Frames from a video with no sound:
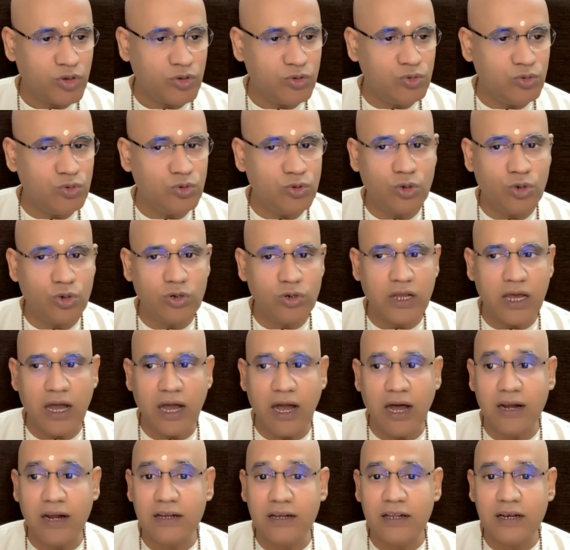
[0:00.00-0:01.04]
You don't
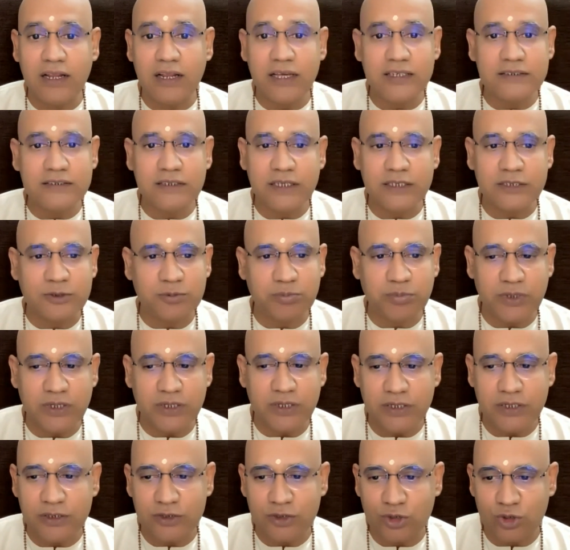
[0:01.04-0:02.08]
analyze the
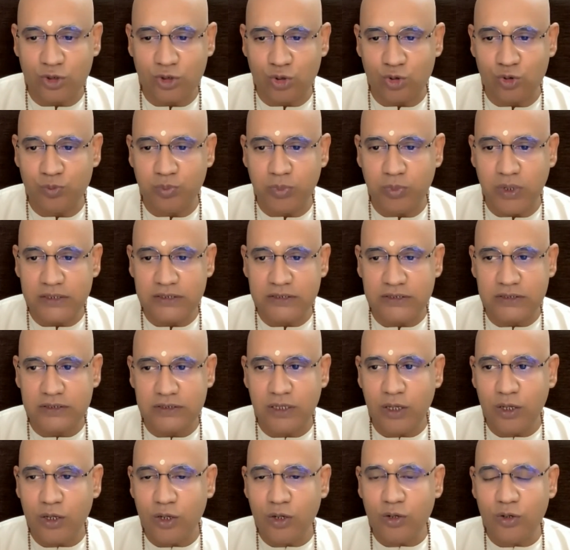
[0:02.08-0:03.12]
experience too
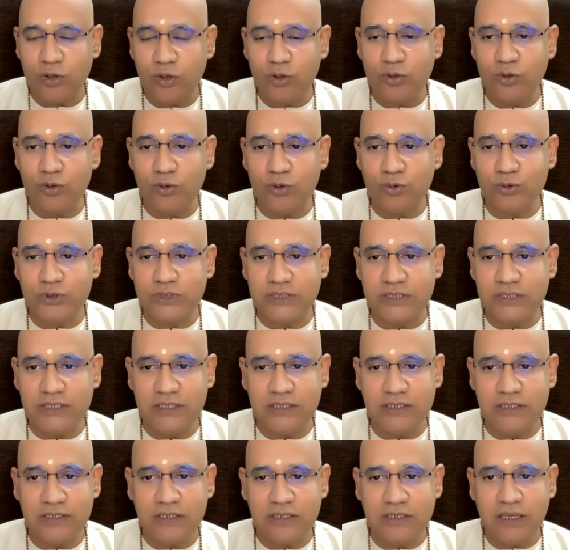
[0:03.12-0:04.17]
much. You
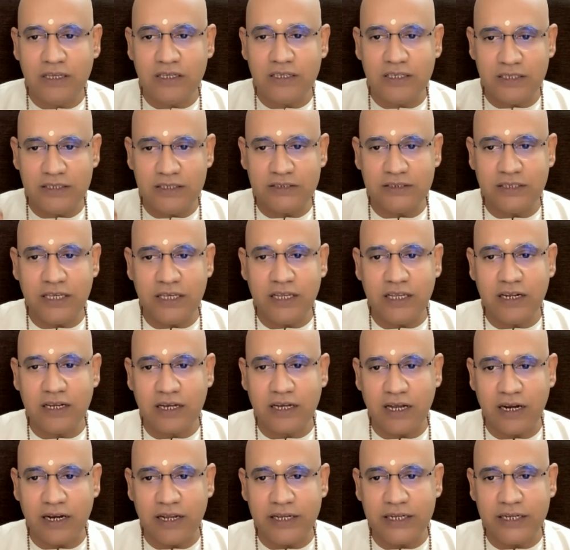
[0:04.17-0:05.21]
see, is there
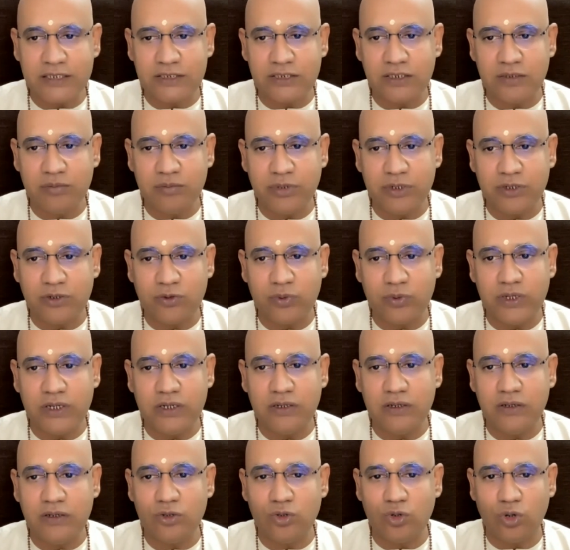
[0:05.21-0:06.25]
a connection
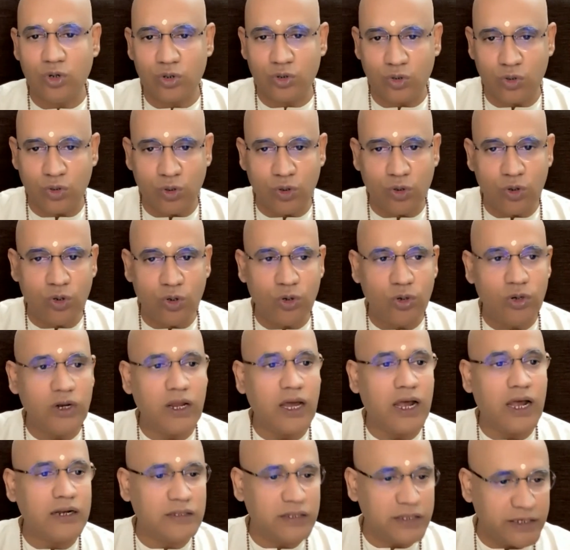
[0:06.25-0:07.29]
between your
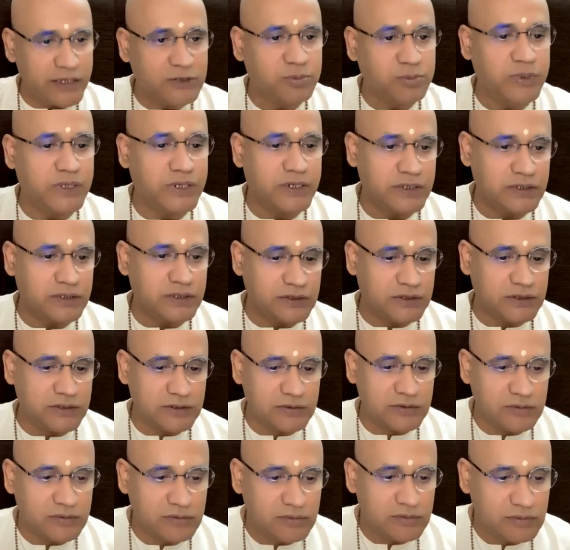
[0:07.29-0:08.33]
goal and the
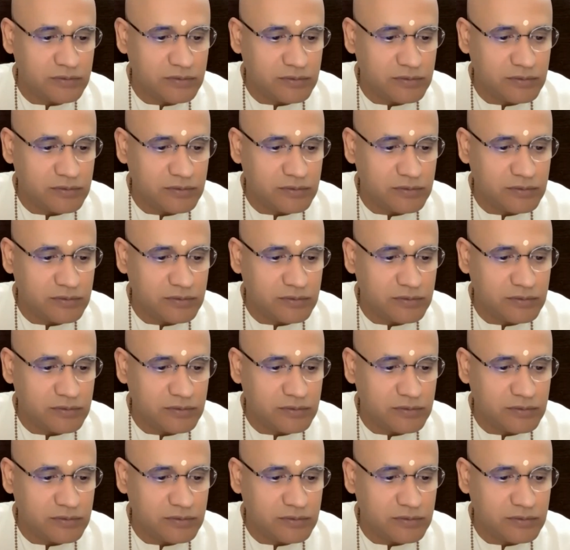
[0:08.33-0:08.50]
experience?